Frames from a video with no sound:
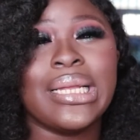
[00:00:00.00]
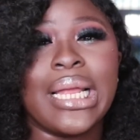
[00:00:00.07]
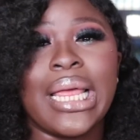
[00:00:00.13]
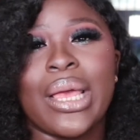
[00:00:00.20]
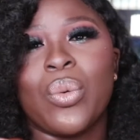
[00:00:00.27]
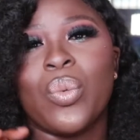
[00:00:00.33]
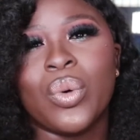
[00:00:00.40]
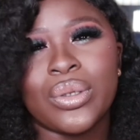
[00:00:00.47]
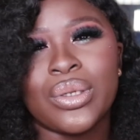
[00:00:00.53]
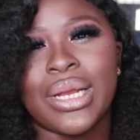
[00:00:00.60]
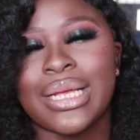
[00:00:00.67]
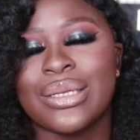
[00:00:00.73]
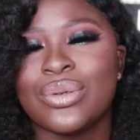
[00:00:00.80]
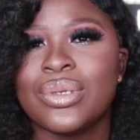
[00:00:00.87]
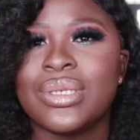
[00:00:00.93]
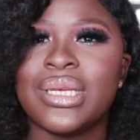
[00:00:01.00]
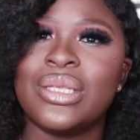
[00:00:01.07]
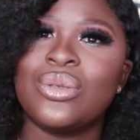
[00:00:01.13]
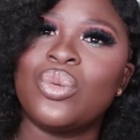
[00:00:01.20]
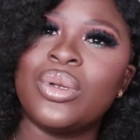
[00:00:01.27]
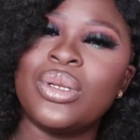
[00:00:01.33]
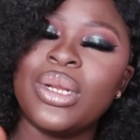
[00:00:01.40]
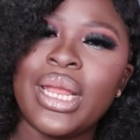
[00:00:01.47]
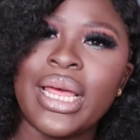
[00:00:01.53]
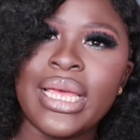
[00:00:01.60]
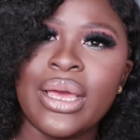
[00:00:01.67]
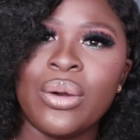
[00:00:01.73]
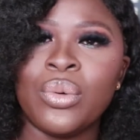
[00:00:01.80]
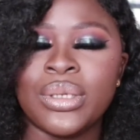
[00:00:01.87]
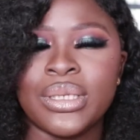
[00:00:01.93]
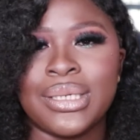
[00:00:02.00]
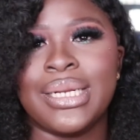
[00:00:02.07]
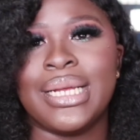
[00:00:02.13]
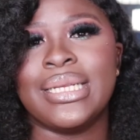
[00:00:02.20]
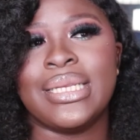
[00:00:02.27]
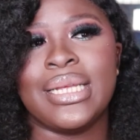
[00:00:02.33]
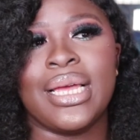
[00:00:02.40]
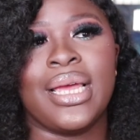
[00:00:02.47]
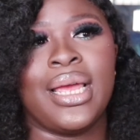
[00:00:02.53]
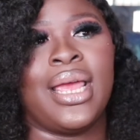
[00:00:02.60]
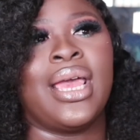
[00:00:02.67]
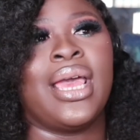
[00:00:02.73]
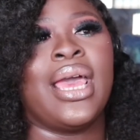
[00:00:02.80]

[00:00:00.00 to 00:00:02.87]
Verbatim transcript: like one dollar, two cents, one dollar here, one dollar there,